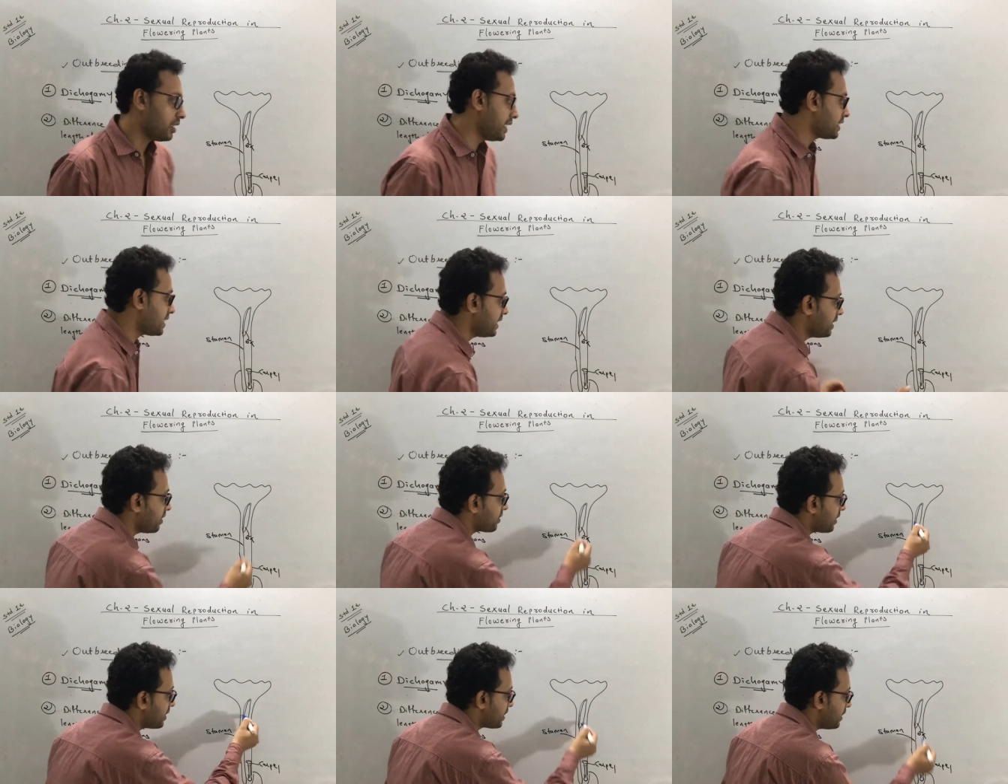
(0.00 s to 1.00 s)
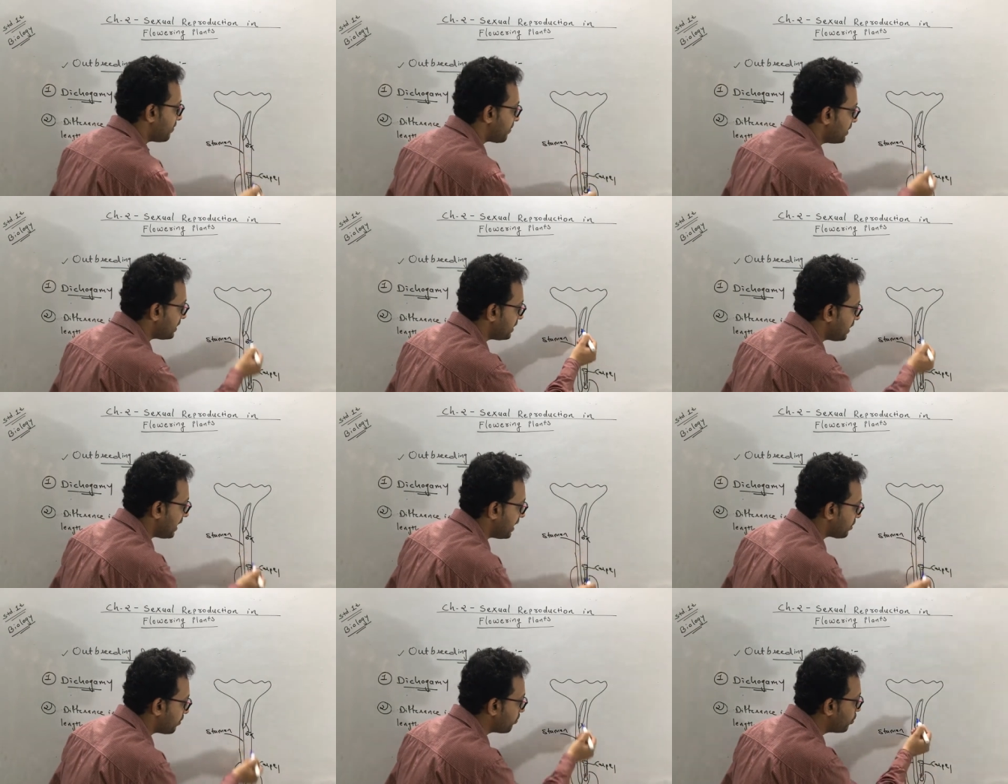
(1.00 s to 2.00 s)
Like see here, there is a difference in the
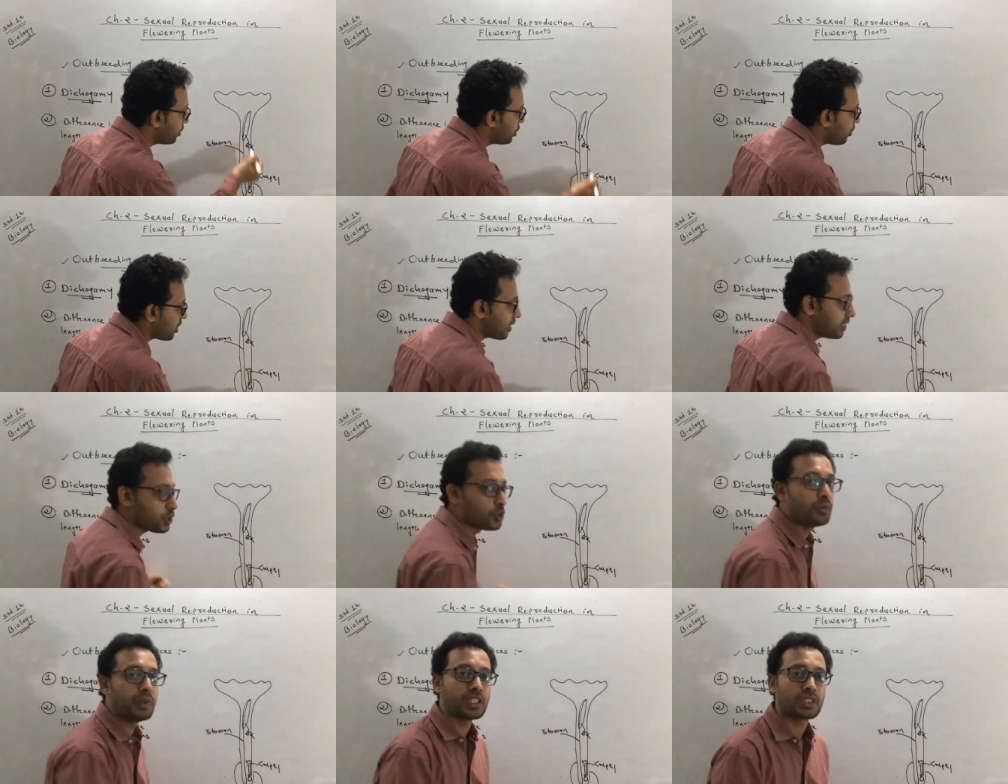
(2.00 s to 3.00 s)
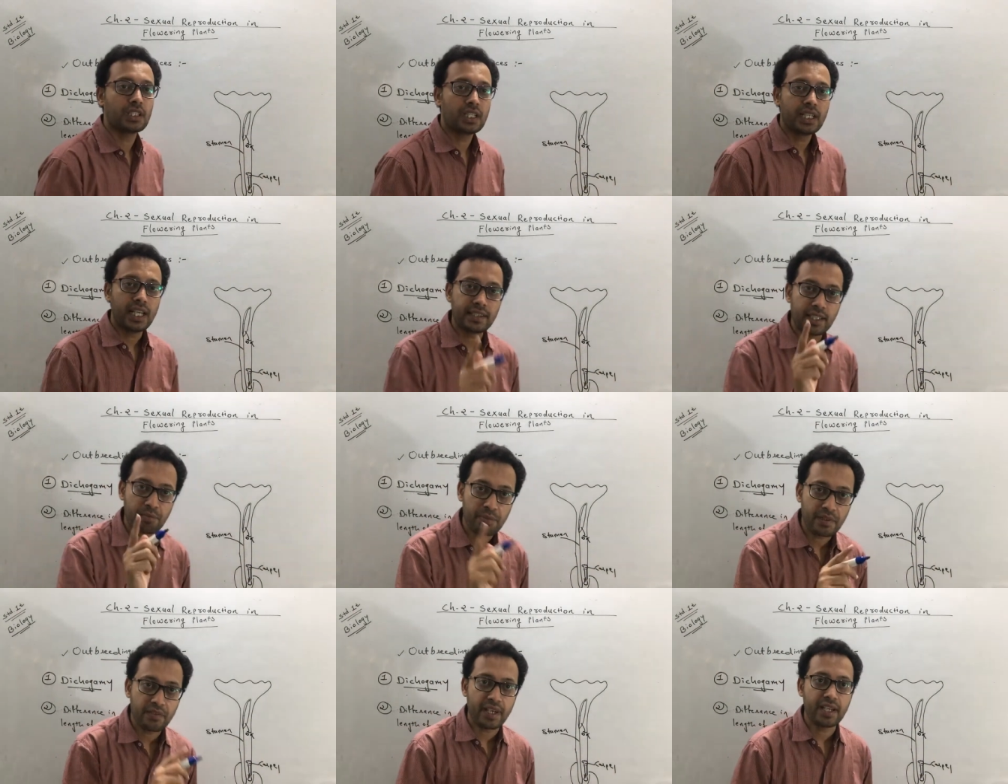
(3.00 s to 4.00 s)
length of both the organ is too much, and that
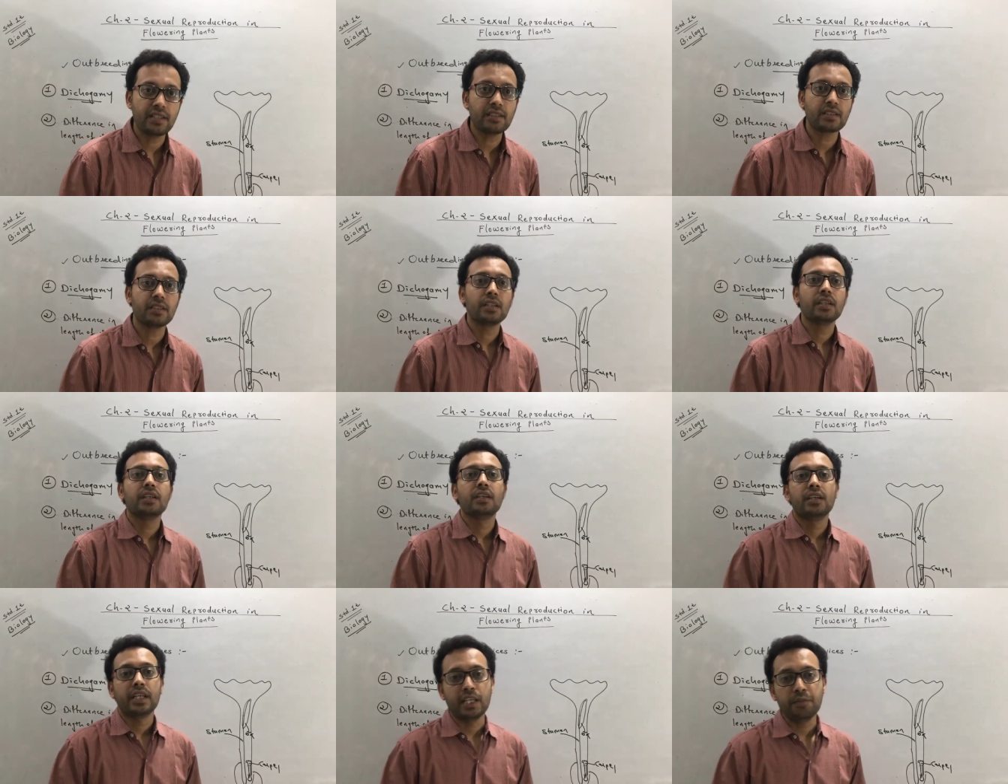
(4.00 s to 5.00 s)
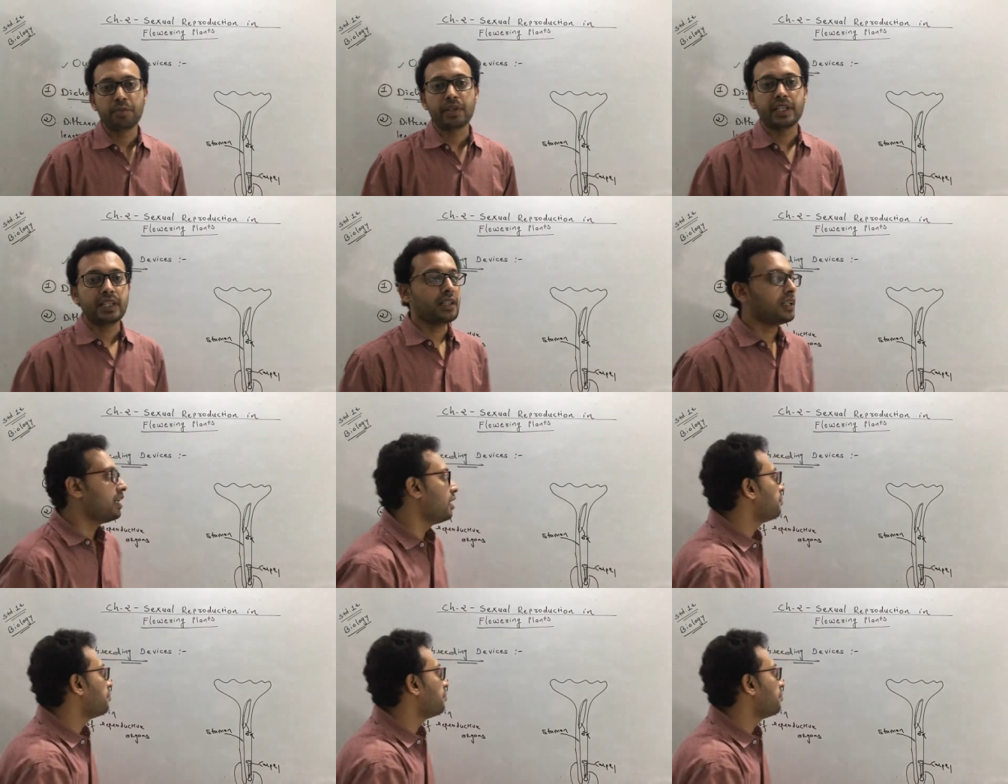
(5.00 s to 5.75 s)
prevent inbreeding